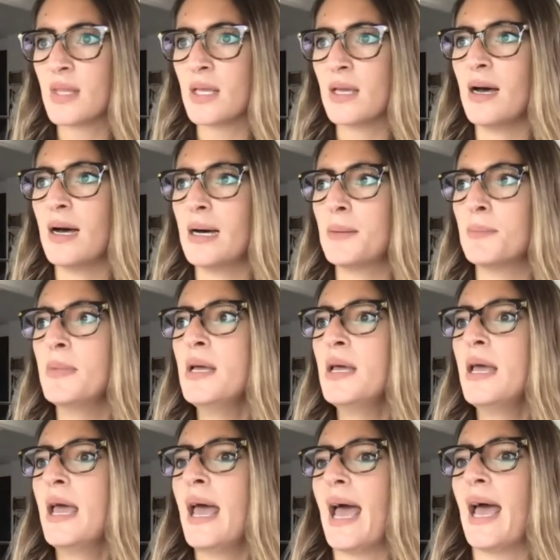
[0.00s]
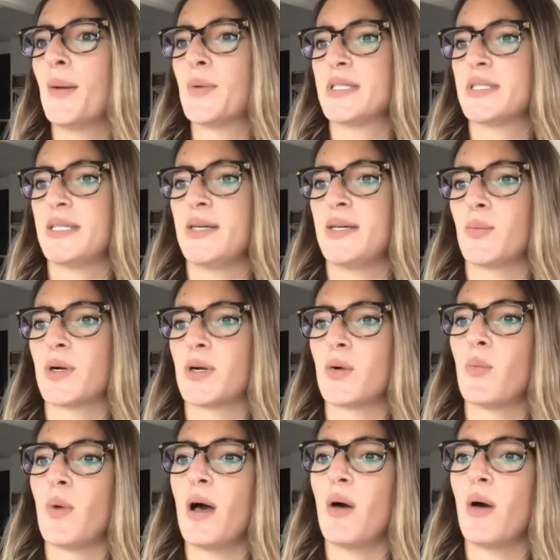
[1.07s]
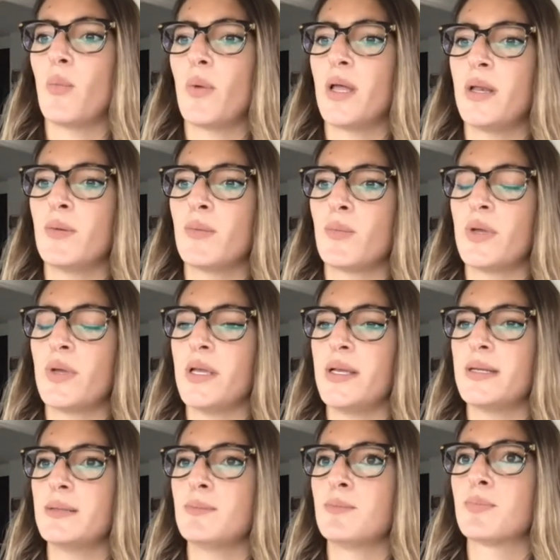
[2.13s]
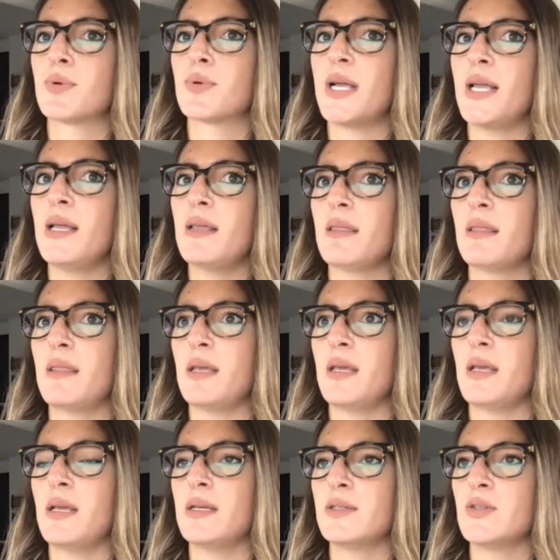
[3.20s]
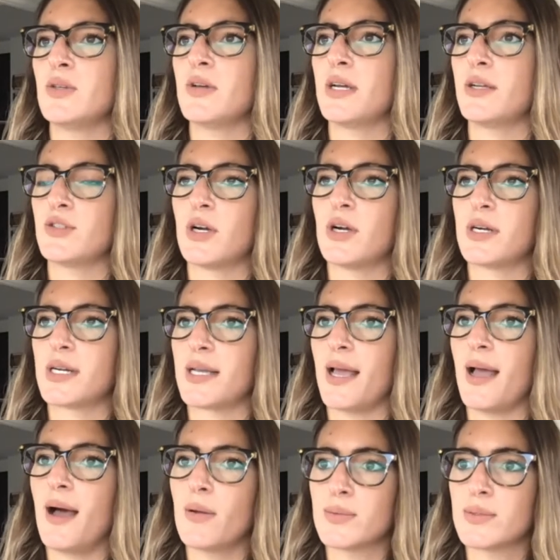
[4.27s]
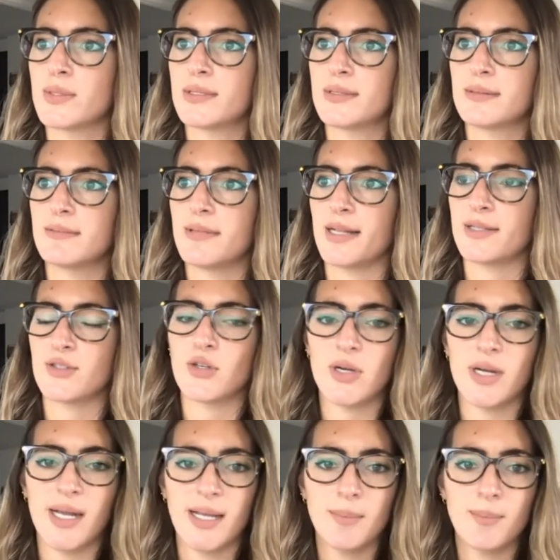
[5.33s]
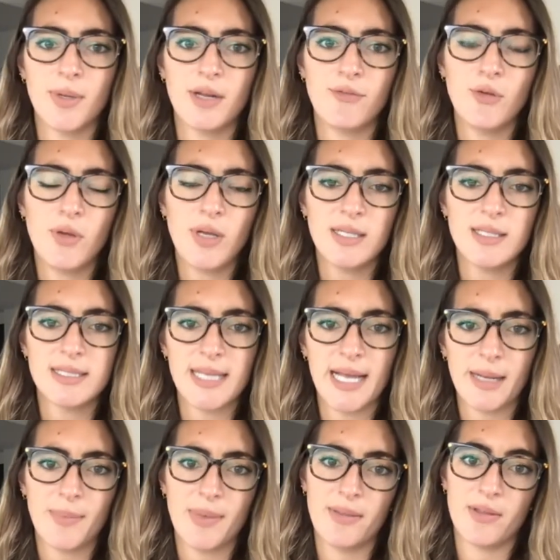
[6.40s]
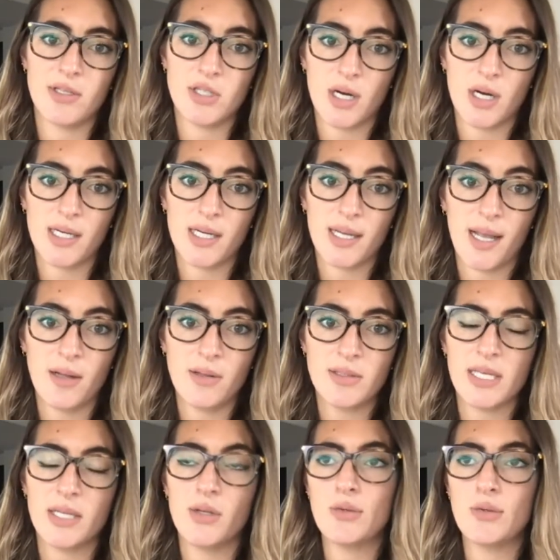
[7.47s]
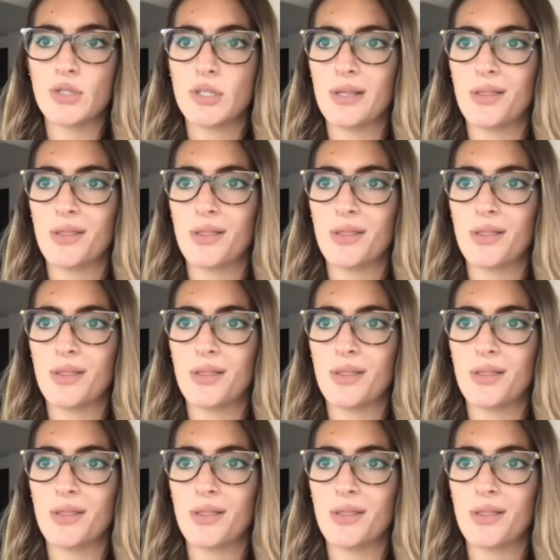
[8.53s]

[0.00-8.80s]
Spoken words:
And we see it work well when we break so you got your target accounts, that's great. But if you can segment the target accounts, and usually